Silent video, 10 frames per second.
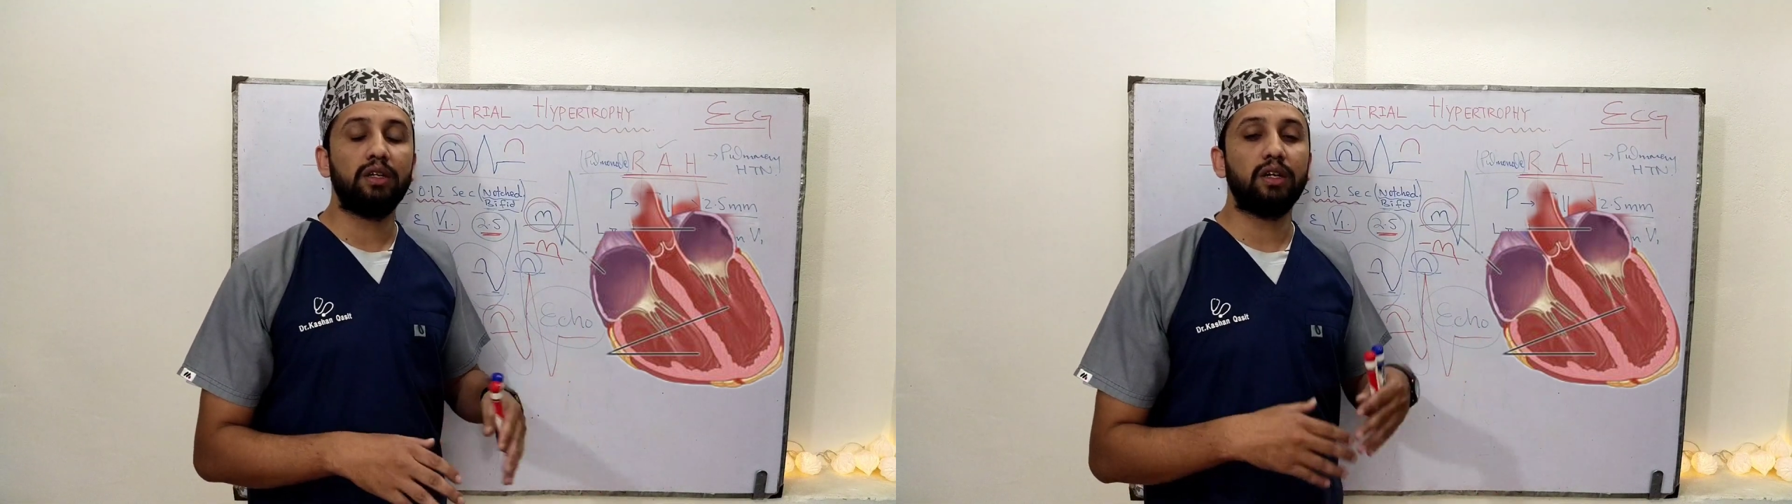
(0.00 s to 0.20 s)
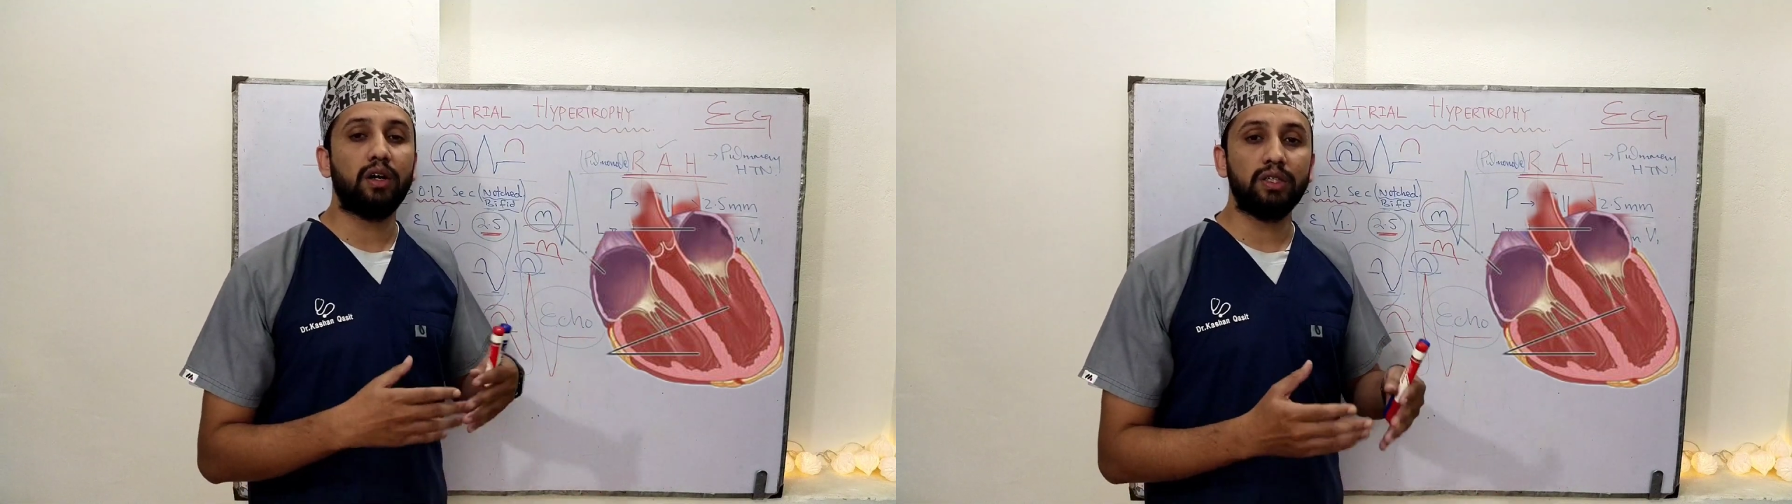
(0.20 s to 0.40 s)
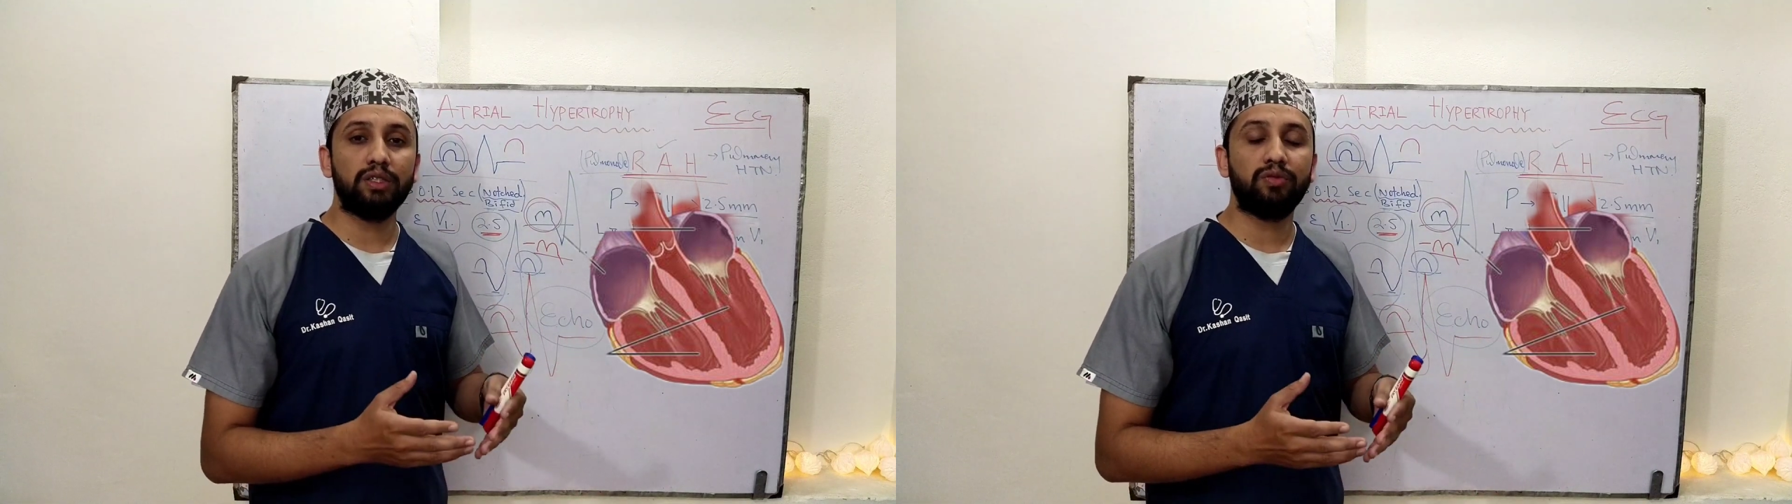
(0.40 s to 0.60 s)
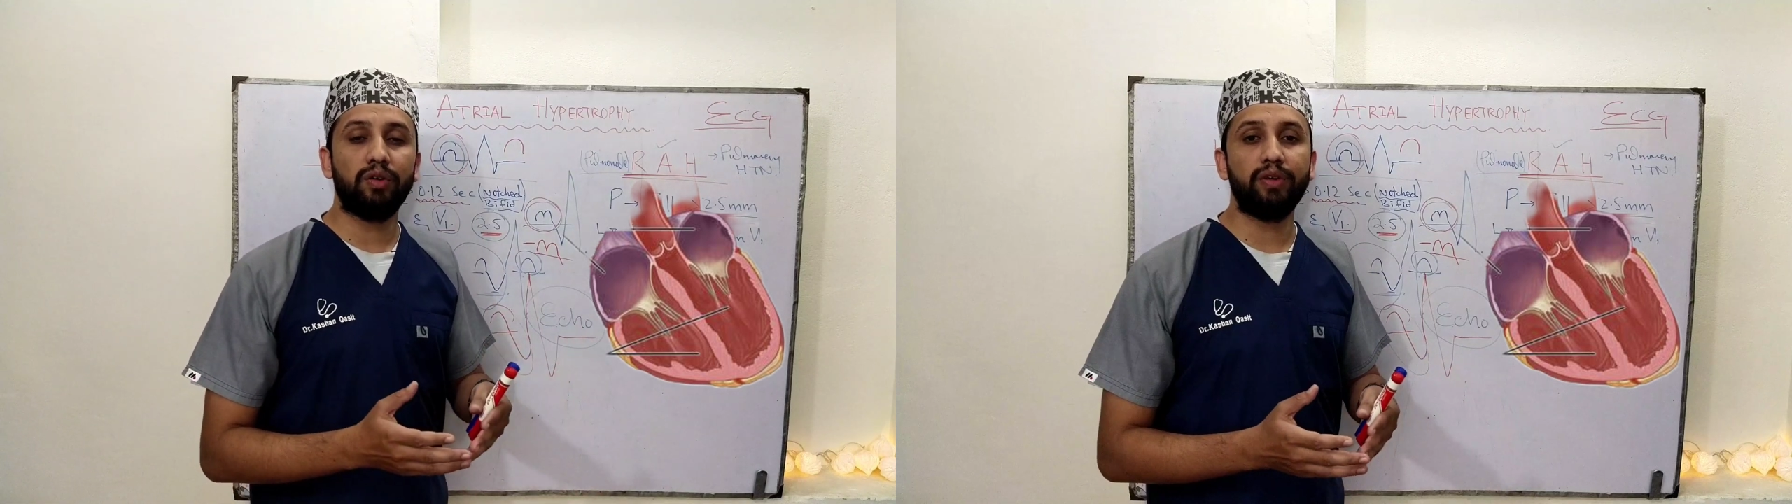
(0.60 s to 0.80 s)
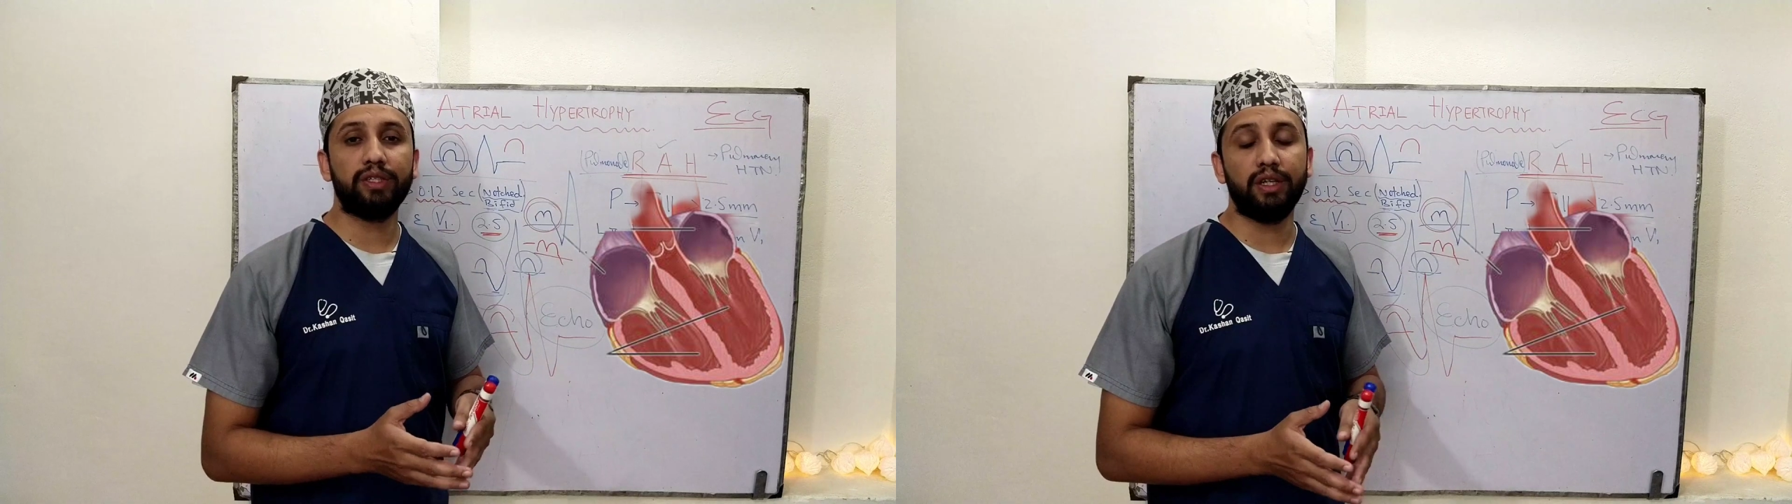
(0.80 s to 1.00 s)
the causes
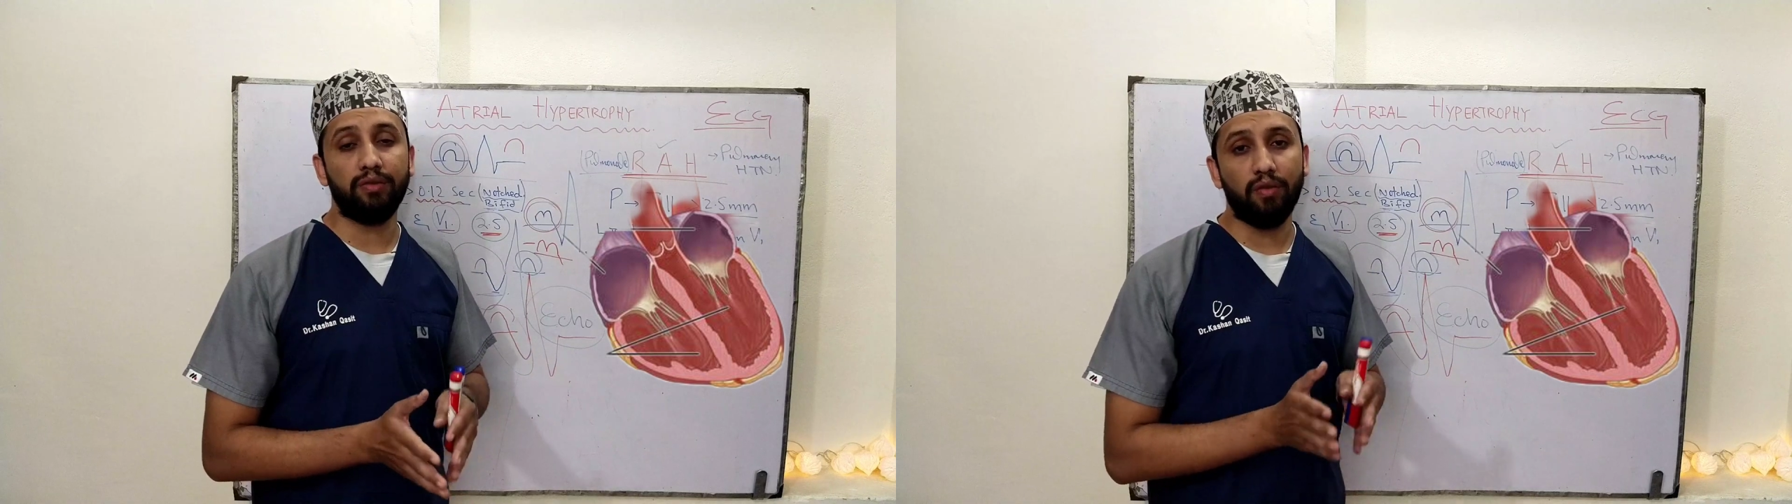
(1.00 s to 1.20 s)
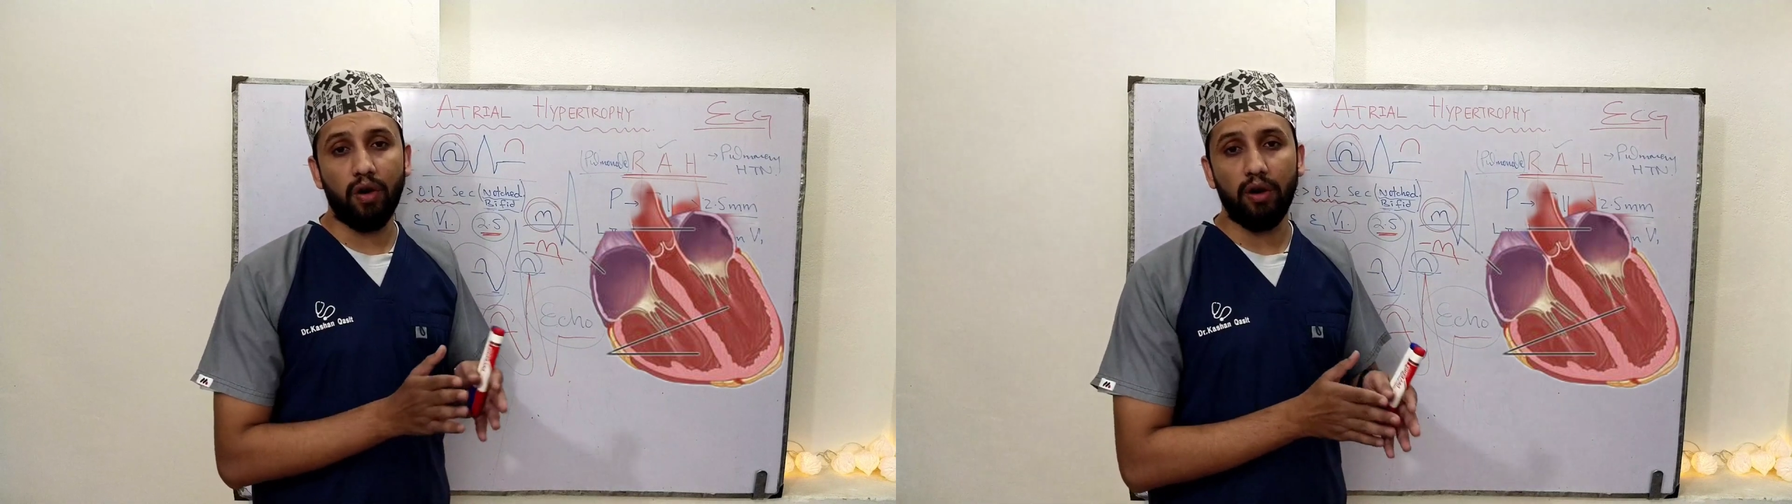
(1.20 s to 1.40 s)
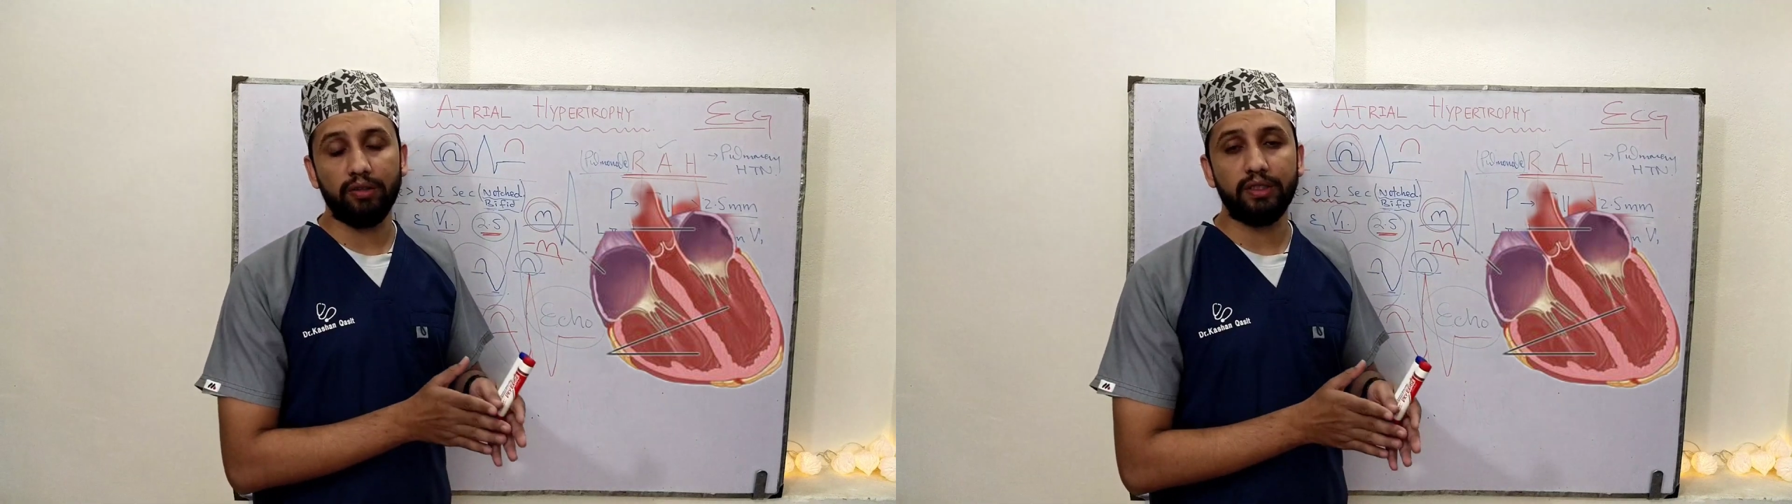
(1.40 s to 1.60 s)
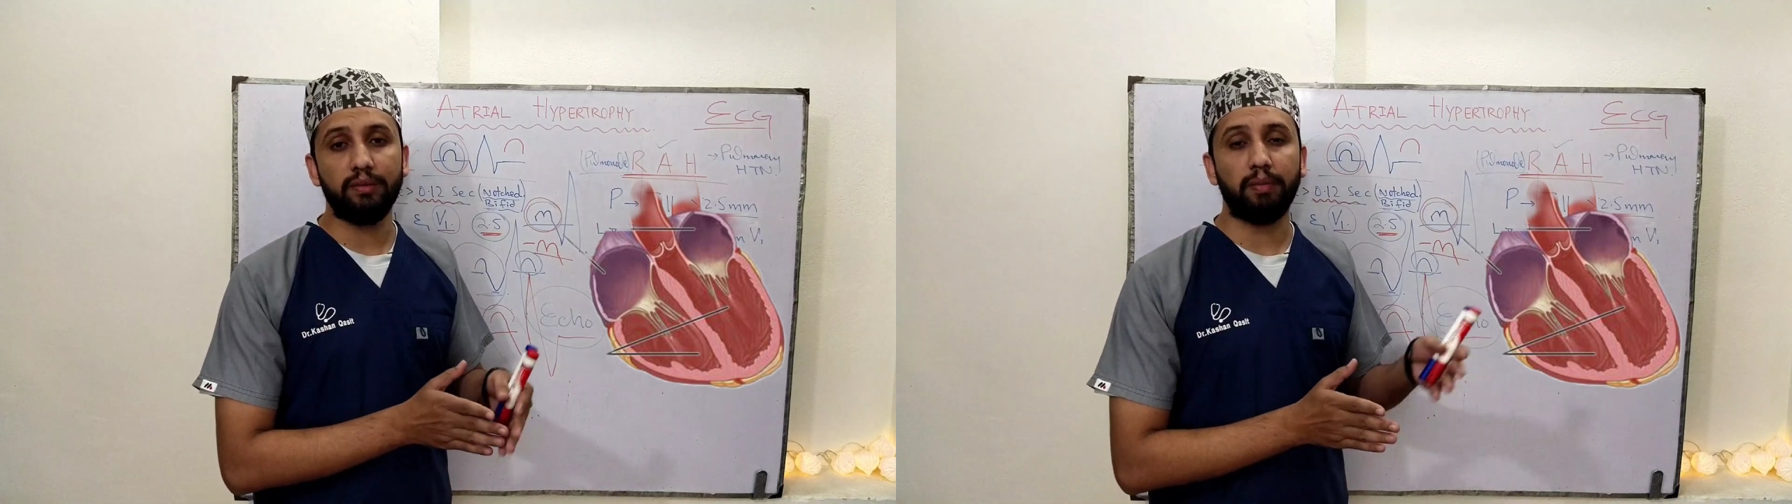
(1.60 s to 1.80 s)
for which involves